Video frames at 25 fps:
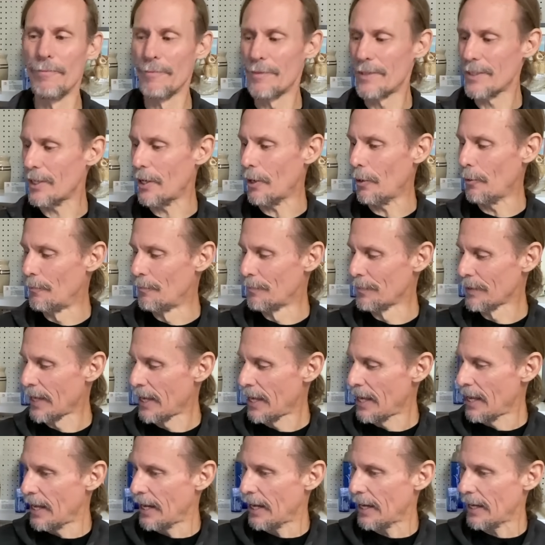So
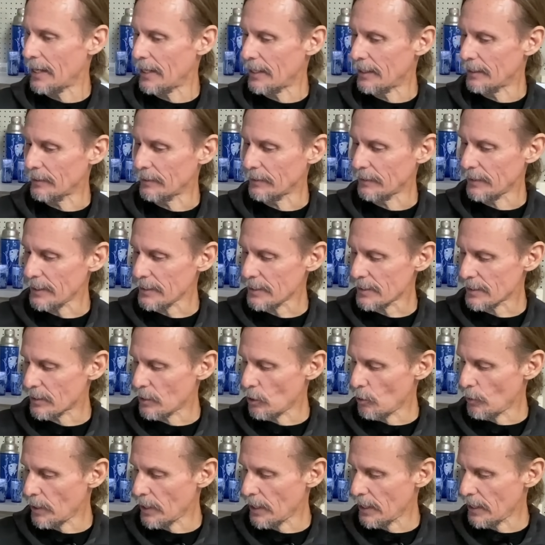uh, let's
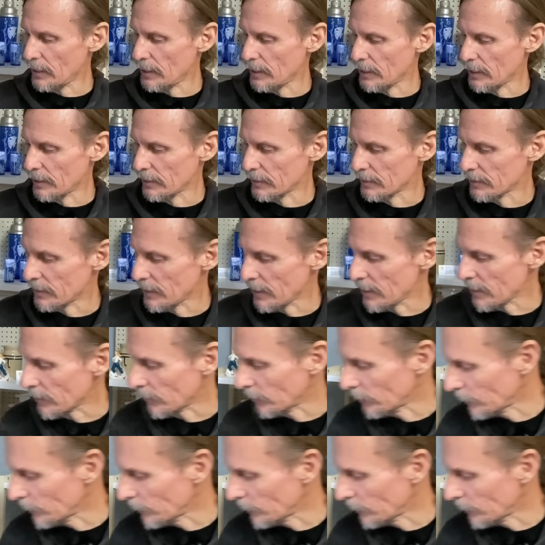go ahead and take a